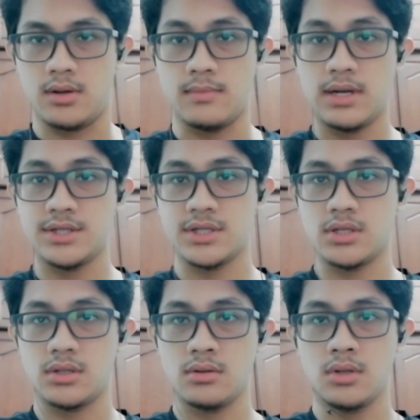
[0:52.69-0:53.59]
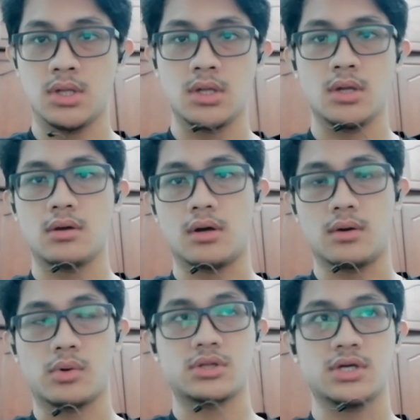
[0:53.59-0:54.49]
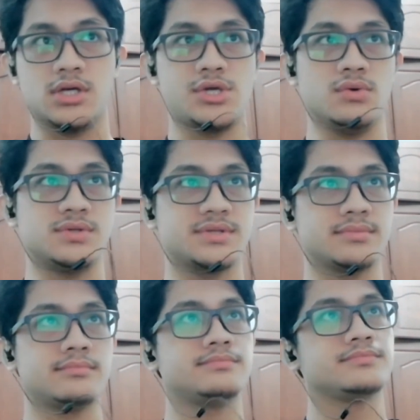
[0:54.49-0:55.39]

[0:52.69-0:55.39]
Malaysia water issues.